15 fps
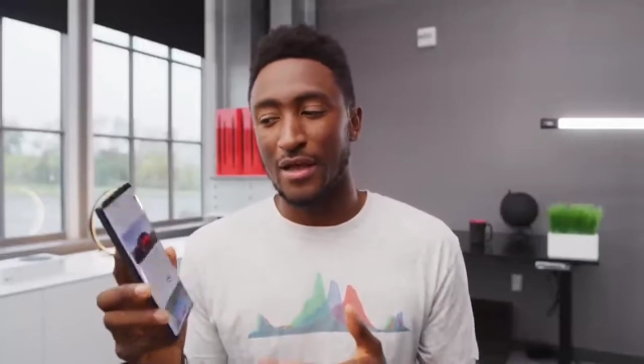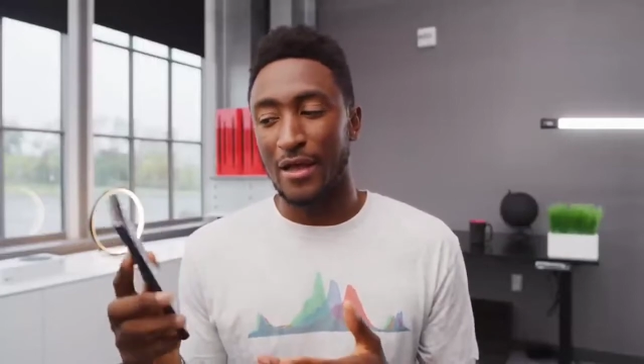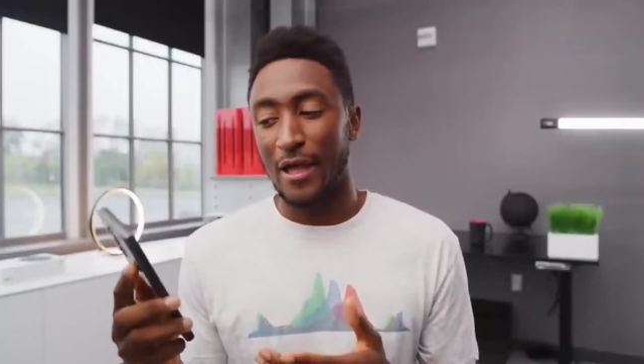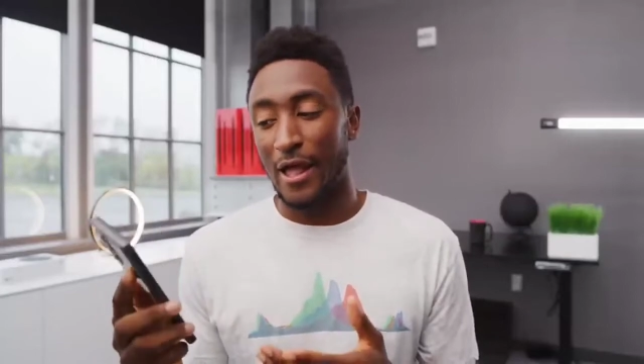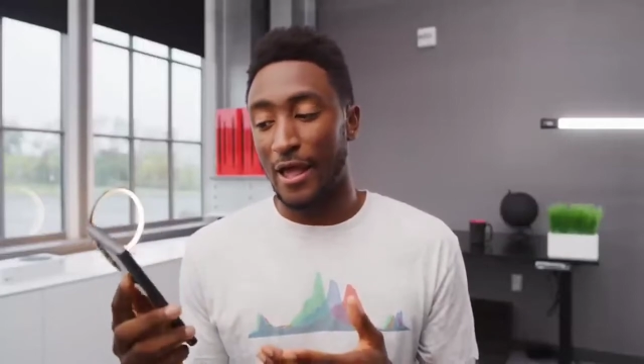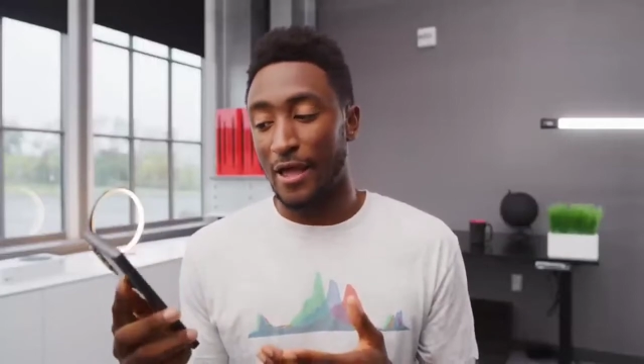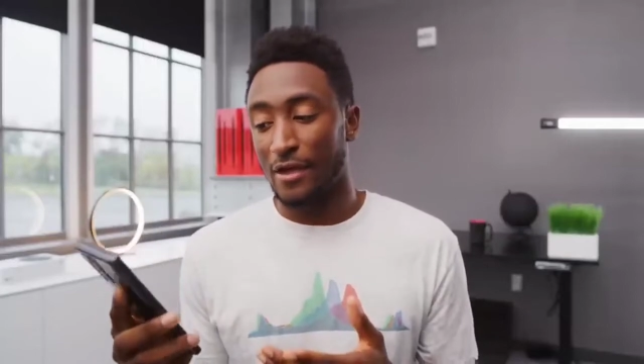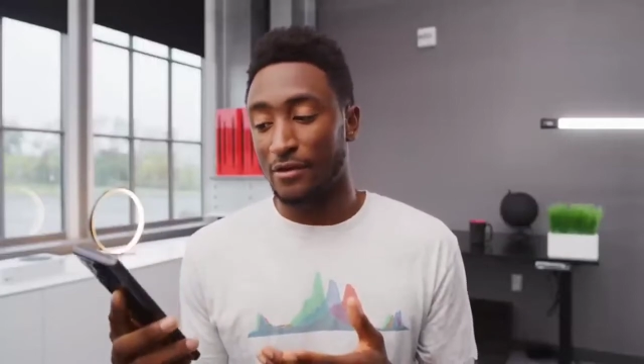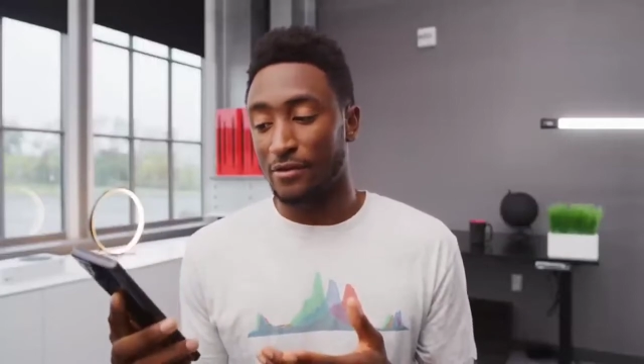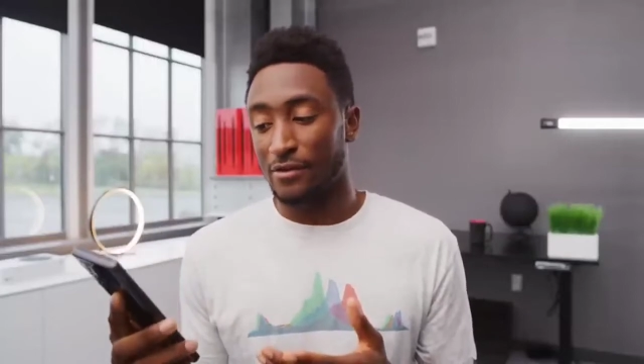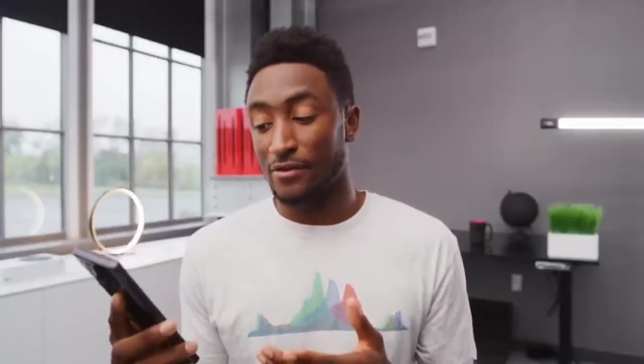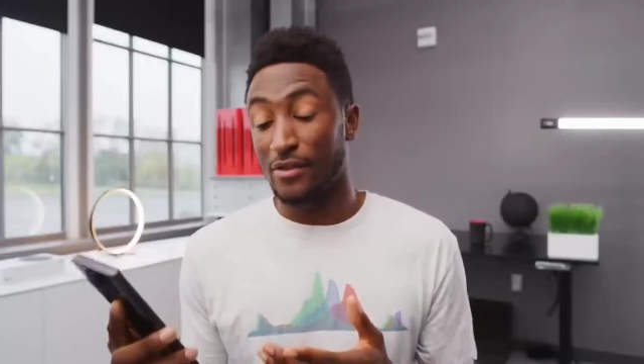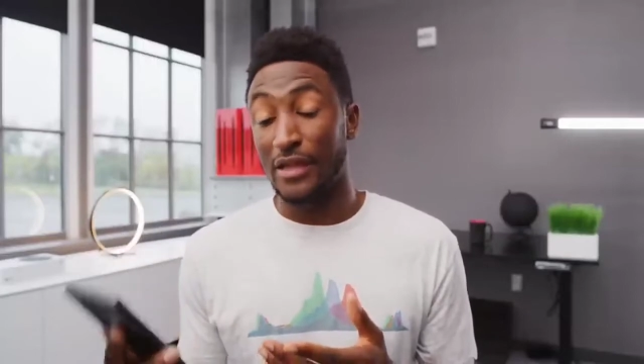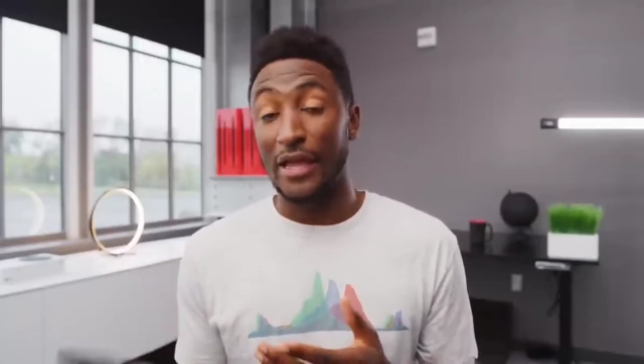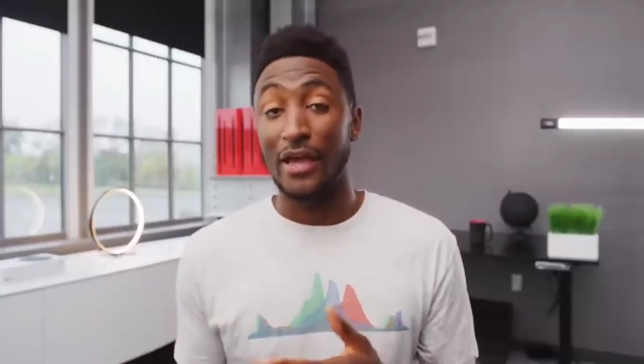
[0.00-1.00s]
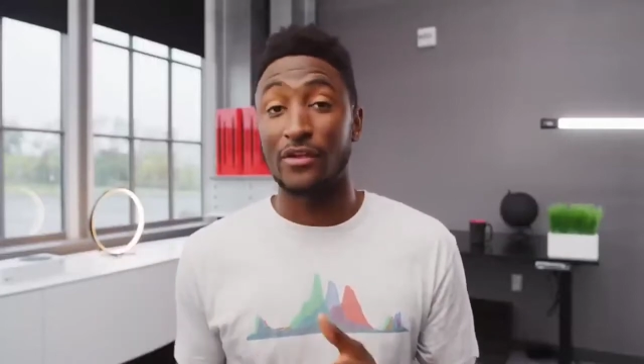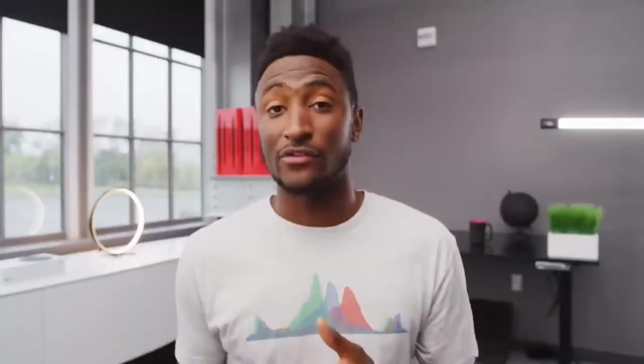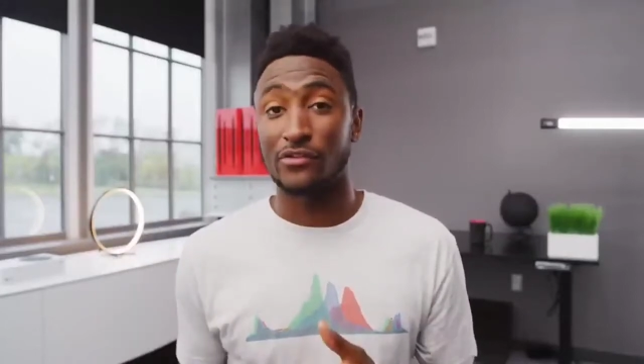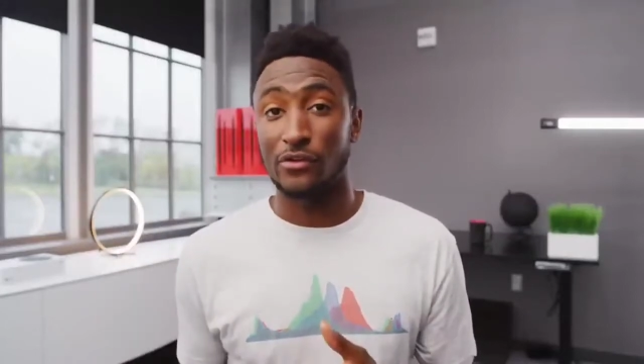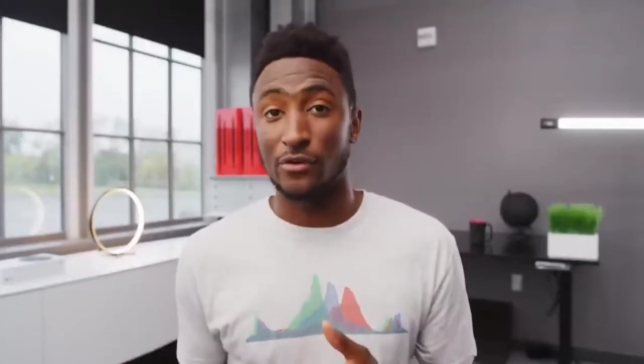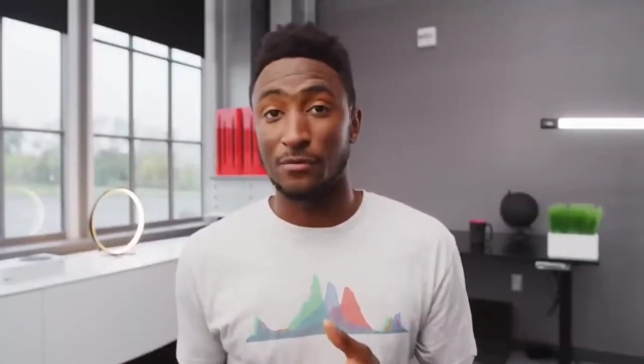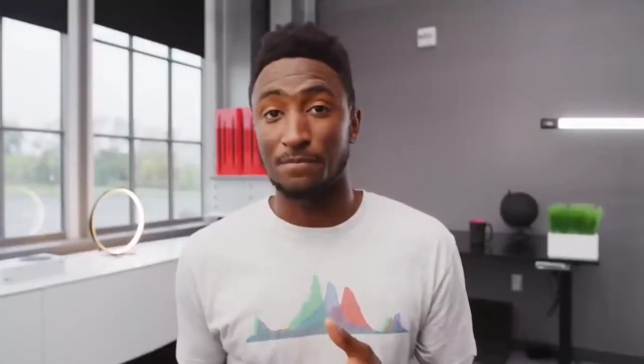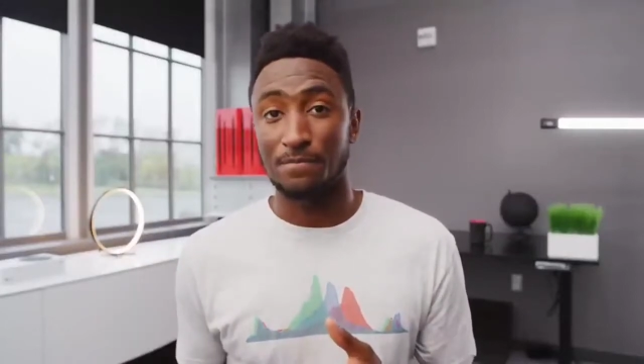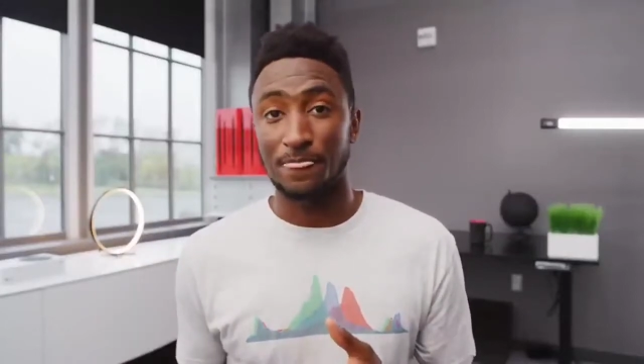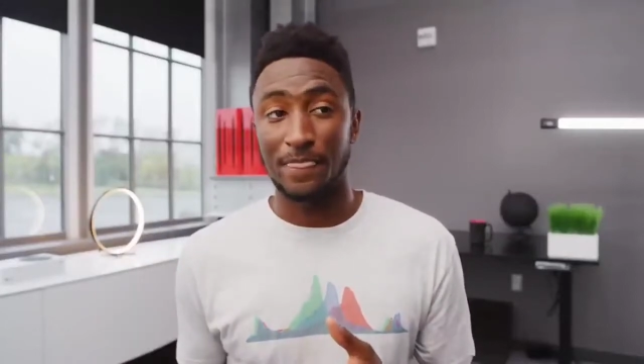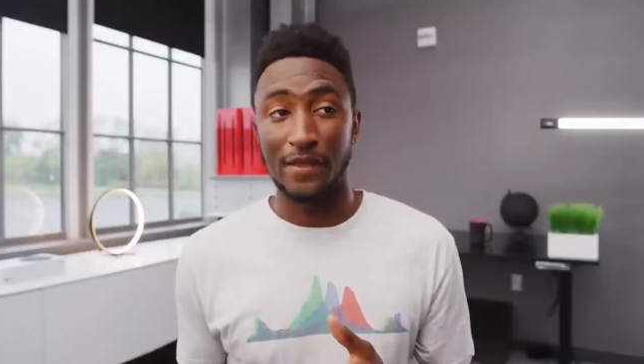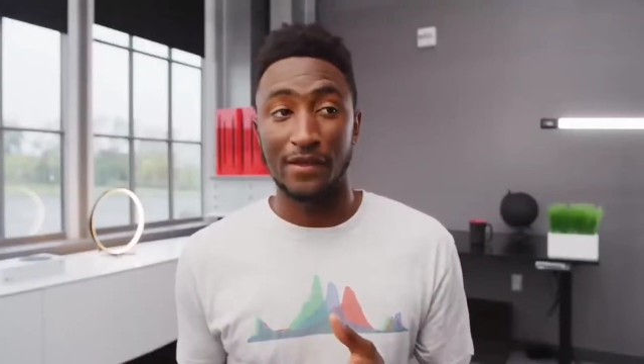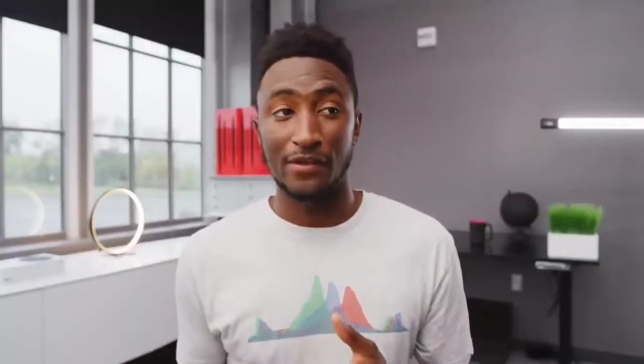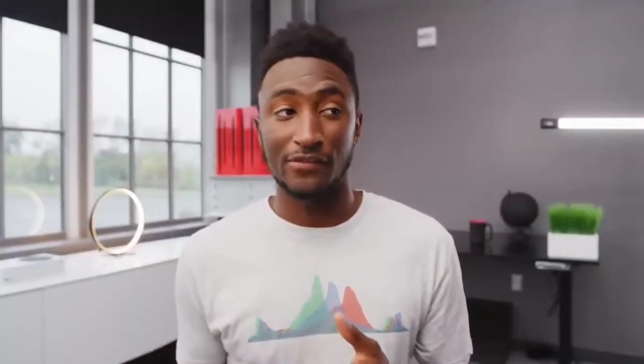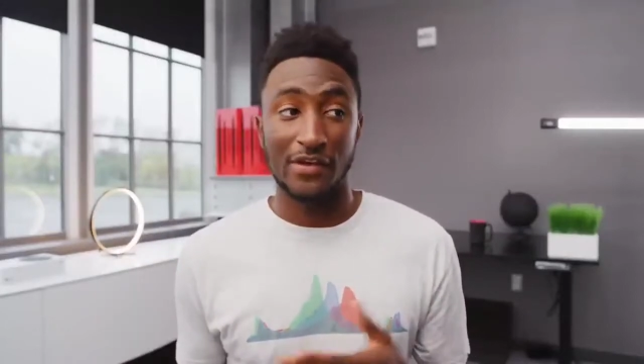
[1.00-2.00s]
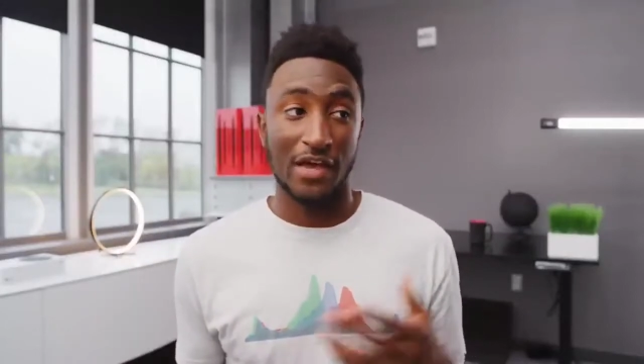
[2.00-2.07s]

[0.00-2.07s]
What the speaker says: And the answer is